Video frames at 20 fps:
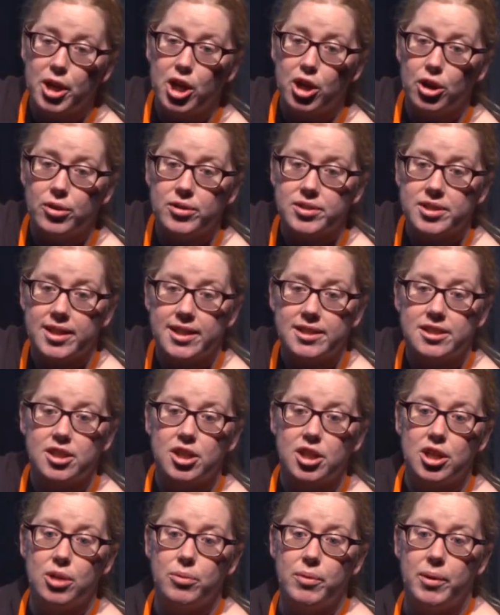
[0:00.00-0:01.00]
queue, so that's the
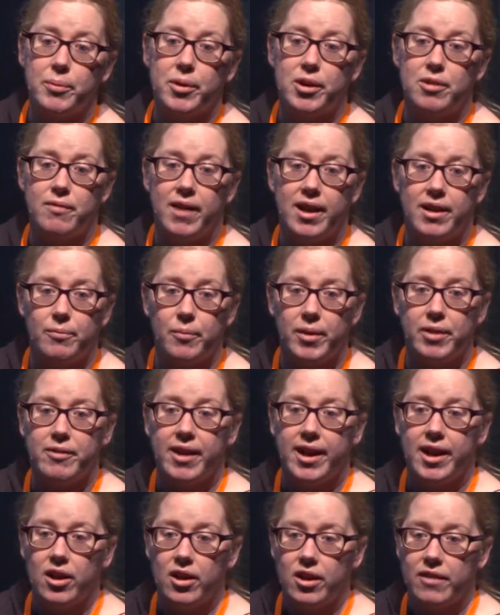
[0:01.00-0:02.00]
queue we want to run. We
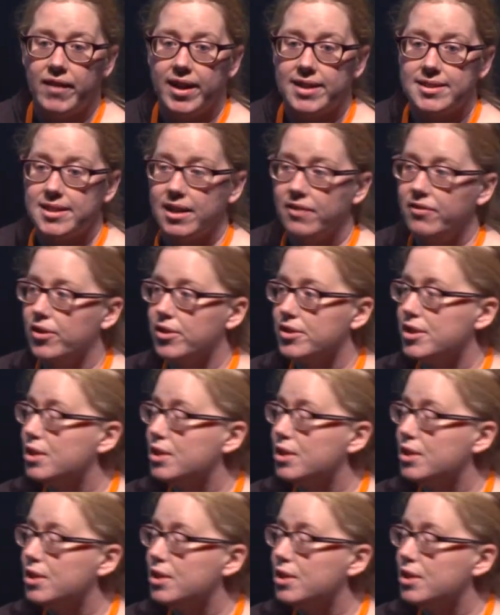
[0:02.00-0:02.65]
run a lot of our stuff on